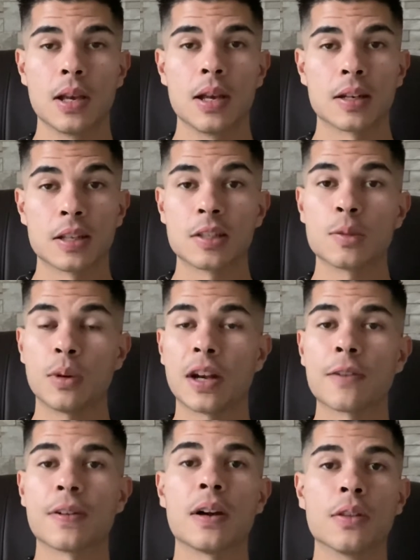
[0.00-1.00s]
This is what I
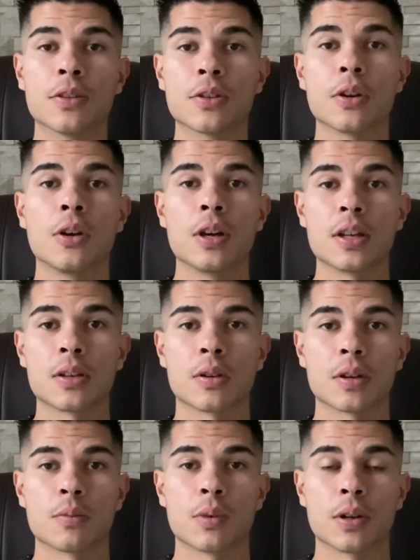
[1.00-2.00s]
found early on
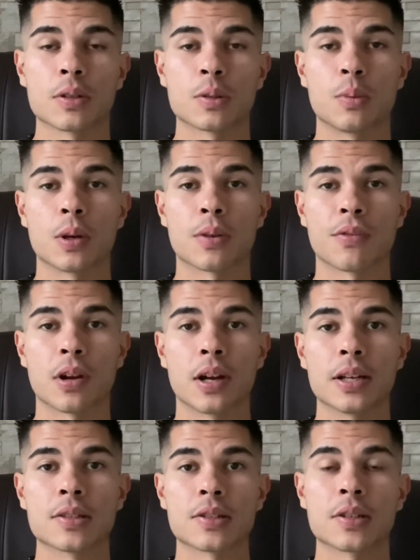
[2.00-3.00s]
when I was working with
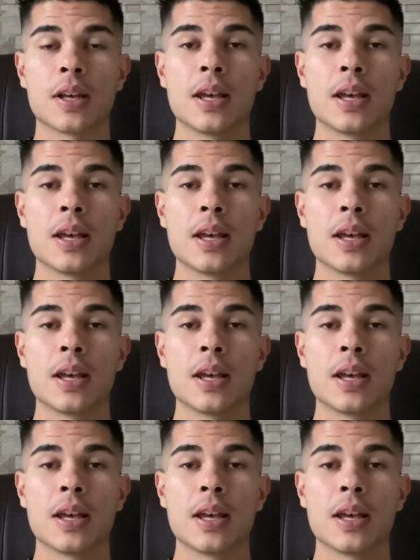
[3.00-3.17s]
clients.